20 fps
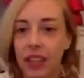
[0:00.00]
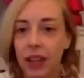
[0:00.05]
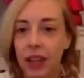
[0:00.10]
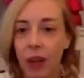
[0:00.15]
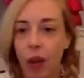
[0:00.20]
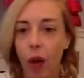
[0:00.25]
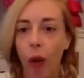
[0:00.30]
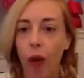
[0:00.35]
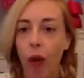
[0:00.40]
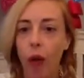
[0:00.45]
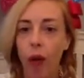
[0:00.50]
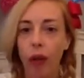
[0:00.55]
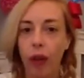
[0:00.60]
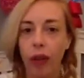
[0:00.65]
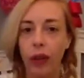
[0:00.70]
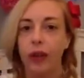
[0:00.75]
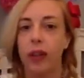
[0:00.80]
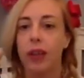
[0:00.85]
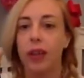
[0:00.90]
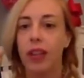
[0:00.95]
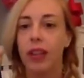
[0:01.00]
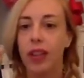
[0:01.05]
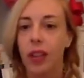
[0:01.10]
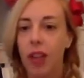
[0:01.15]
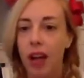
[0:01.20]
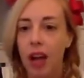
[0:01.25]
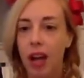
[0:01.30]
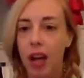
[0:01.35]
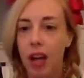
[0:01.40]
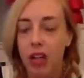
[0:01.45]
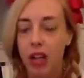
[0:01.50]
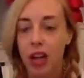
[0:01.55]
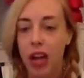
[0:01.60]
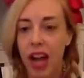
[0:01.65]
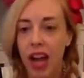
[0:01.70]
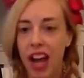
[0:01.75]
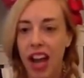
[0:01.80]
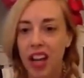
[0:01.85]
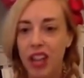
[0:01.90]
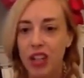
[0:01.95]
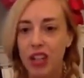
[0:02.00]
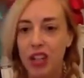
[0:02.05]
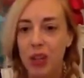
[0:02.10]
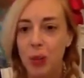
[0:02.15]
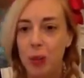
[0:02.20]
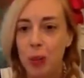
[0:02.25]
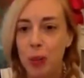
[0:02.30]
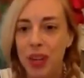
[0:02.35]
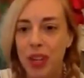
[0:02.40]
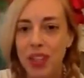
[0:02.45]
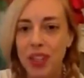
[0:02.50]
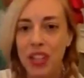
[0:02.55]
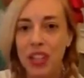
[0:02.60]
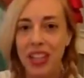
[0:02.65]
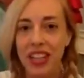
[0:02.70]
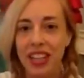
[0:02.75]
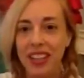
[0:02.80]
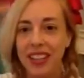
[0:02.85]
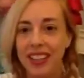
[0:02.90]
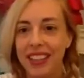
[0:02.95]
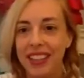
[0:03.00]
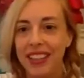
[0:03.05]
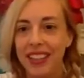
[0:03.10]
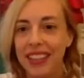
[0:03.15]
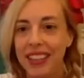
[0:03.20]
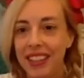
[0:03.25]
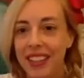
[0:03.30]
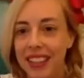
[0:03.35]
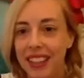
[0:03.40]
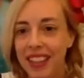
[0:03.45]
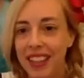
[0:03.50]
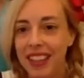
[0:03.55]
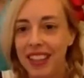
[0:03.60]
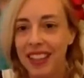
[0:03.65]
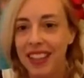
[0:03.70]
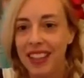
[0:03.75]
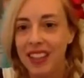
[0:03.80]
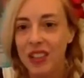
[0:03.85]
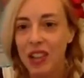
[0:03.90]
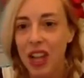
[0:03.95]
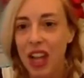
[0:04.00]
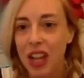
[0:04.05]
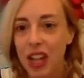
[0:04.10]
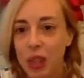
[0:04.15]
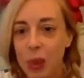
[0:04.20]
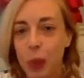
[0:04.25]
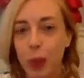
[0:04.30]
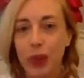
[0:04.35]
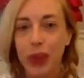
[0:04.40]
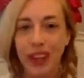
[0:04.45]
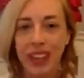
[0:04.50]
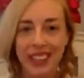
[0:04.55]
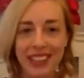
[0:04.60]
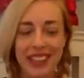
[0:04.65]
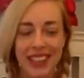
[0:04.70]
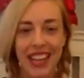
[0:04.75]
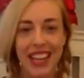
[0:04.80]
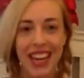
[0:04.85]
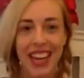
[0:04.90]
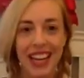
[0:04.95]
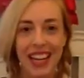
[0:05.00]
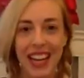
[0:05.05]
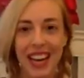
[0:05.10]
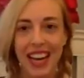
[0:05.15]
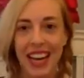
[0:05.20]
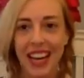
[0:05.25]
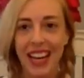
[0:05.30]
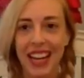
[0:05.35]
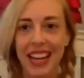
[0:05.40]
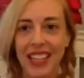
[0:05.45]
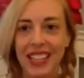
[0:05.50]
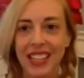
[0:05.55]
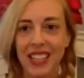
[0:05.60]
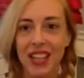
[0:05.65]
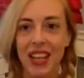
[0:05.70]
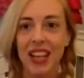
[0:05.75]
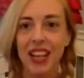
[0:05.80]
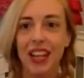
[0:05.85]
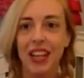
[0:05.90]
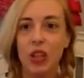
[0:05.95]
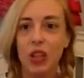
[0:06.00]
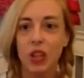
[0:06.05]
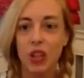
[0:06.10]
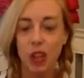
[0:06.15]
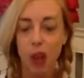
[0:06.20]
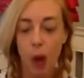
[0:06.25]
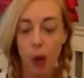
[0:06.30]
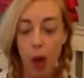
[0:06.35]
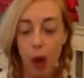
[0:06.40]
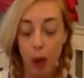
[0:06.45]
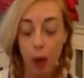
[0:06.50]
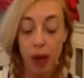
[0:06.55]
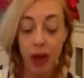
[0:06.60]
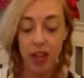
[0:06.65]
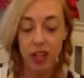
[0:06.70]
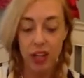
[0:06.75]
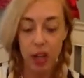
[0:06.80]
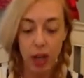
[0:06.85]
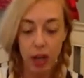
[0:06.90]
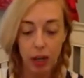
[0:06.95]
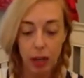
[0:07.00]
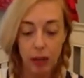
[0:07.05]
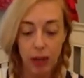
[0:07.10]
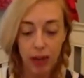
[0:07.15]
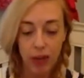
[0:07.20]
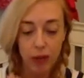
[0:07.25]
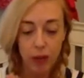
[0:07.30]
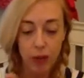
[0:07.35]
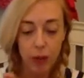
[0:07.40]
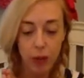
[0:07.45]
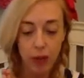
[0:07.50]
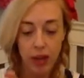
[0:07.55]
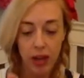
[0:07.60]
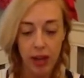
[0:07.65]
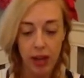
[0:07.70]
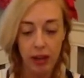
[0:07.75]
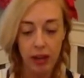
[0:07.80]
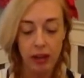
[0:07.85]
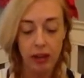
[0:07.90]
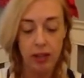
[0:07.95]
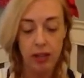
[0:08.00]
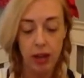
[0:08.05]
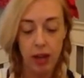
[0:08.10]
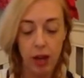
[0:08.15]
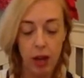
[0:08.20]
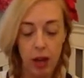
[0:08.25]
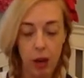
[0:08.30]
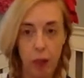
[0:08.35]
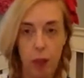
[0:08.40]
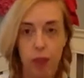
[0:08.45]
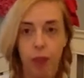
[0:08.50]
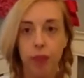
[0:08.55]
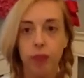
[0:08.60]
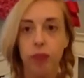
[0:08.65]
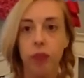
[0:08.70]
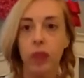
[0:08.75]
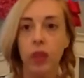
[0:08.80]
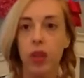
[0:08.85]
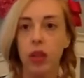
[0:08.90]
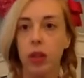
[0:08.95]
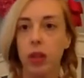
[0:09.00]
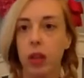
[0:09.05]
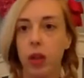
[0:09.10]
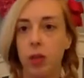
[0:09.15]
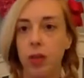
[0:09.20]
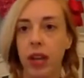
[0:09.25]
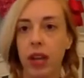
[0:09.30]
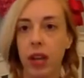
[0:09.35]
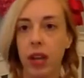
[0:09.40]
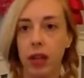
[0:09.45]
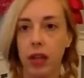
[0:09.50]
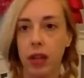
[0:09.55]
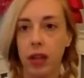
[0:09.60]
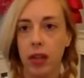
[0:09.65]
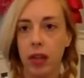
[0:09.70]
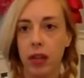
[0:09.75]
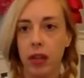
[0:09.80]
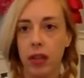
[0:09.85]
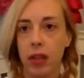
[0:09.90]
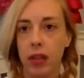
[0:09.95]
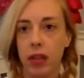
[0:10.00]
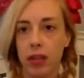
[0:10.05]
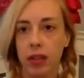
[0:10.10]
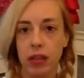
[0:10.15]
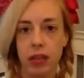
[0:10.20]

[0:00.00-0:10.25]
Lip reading: No. Josh, Bridget, Josh Schwartz, hey guys. So I want to talk about a few things. Let me get this,